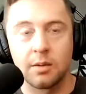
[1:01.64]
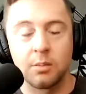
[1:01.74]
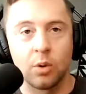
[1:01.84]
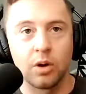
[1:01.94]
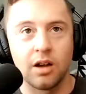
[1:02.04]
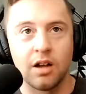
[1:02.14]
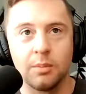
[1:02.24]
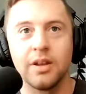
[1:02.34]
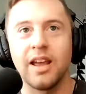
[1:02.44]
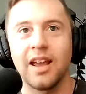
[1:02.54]
on
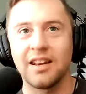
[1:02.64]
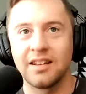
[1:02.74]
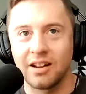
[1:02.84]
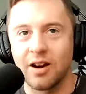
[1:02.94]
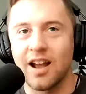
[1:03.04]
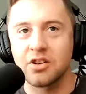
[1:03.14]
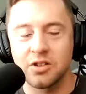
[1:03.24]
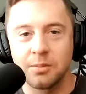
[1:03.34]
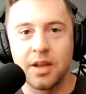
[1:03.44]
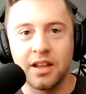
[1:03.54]
Pornhub, and they're
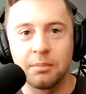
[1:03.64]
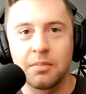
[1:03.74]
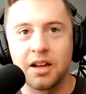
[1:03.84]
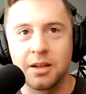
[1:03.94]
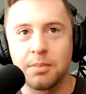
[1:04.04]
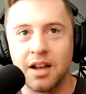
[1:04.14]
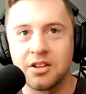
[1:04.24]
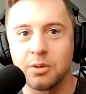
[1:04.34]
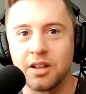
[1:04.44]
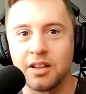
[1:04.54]
actually making money by
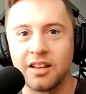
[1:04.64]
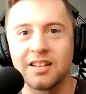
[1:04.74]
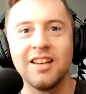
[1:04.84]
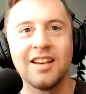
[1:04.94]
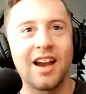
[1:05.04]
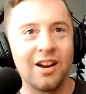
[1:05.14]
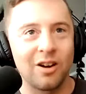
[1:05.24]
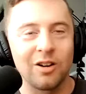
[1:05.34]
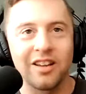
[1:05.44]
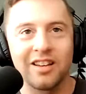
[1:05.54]
doing it. I
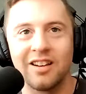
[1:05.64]
heard it,